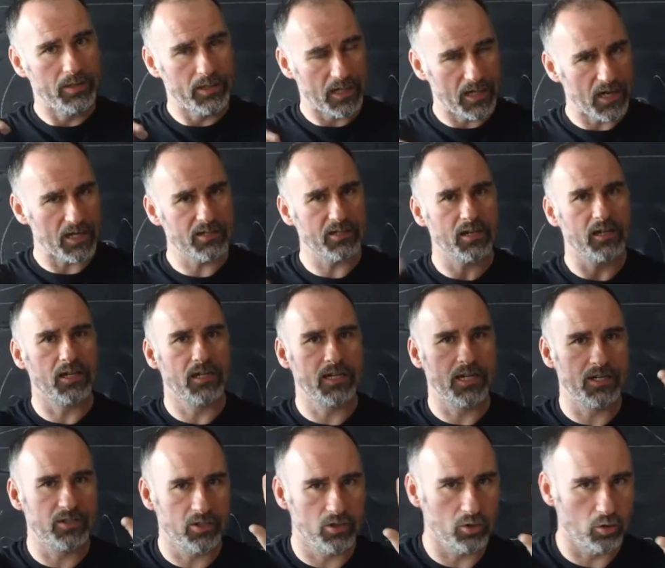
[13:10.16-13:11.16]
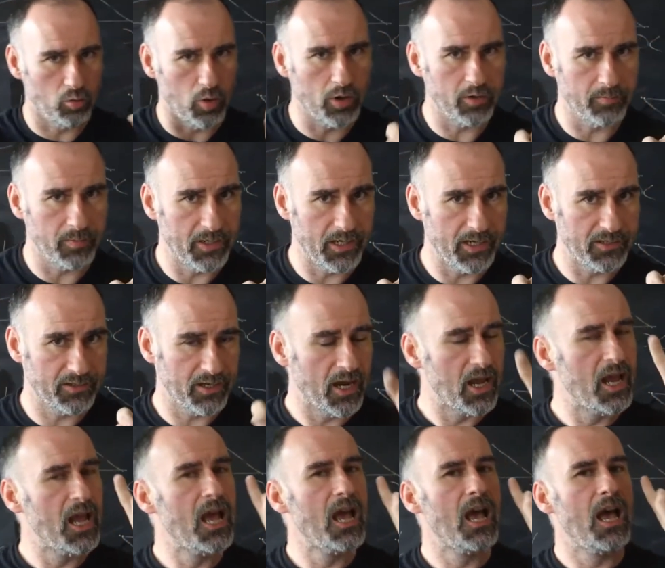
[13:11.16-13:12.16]
the classical case and the quantum case.
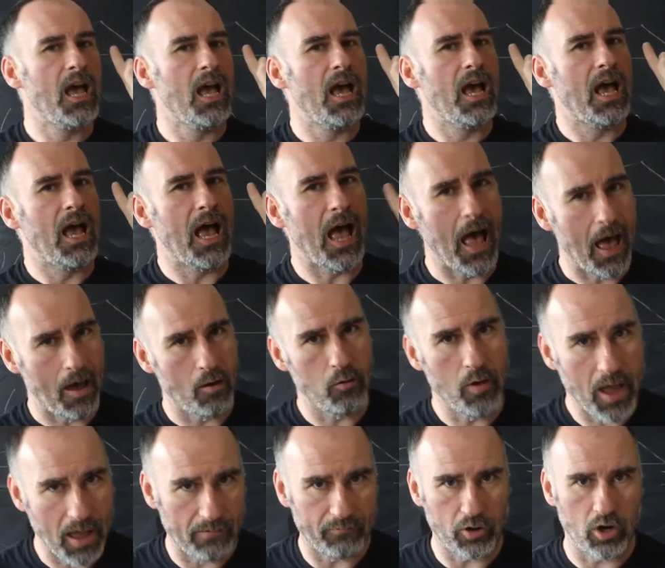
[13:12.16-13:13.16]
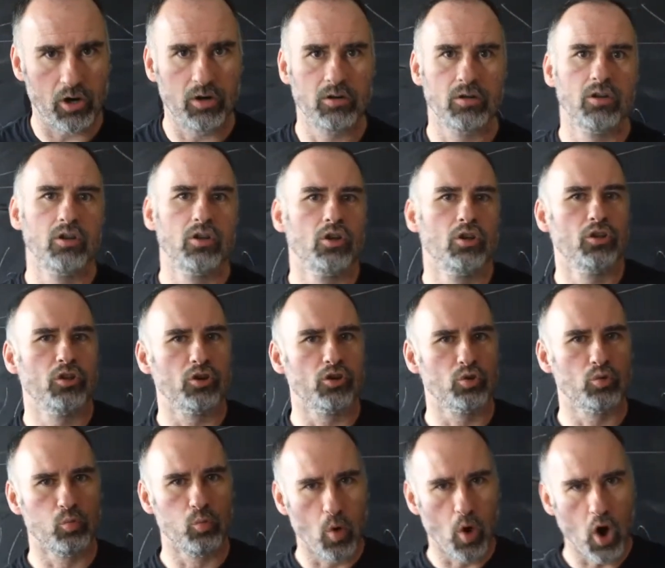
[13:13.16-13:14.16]
However,
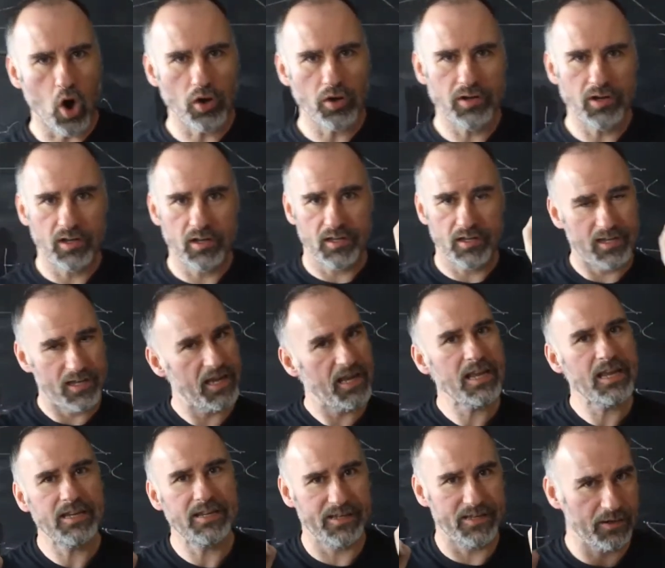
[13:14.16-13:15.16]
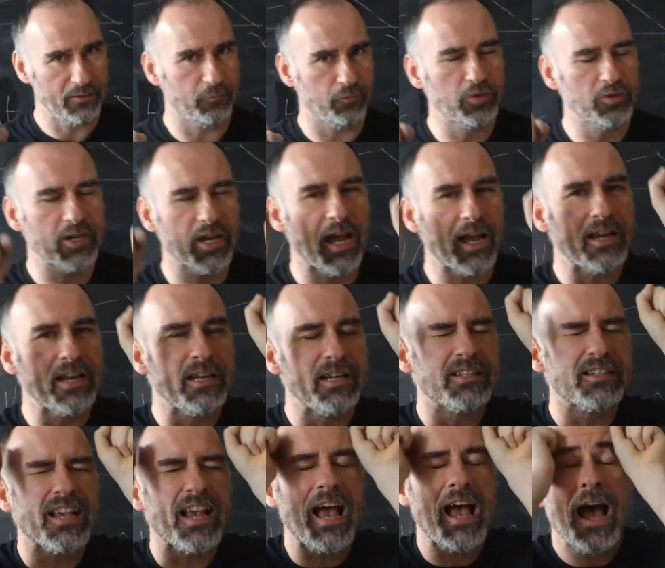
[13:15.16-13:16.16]
there's one key difference, and it
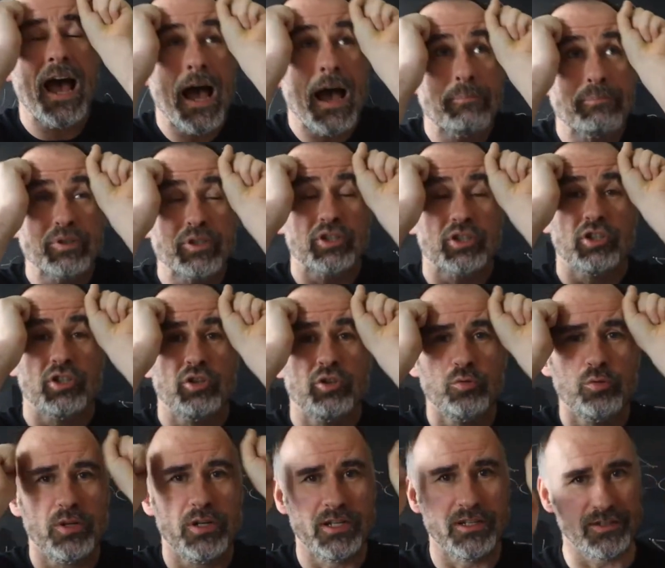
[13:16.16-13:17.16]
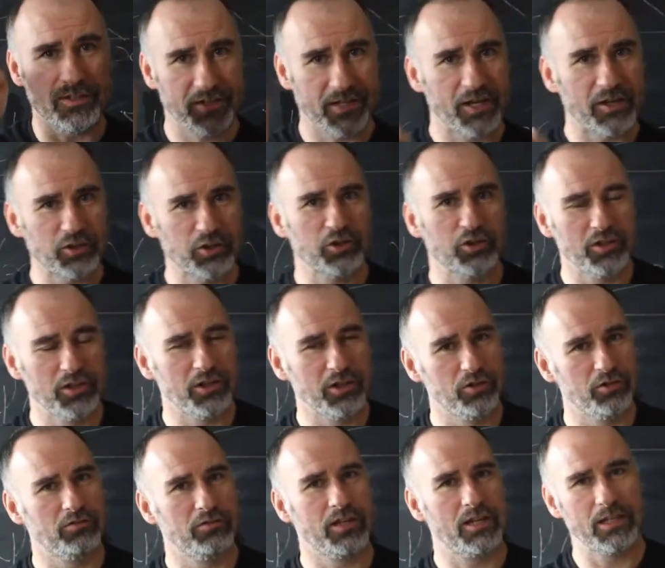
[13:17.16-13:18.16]
is absolutely essential that
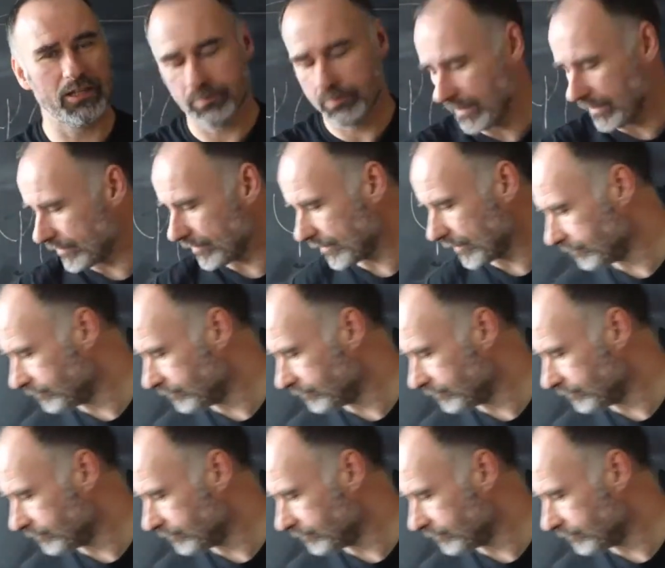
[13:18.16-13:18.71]
you grasp this.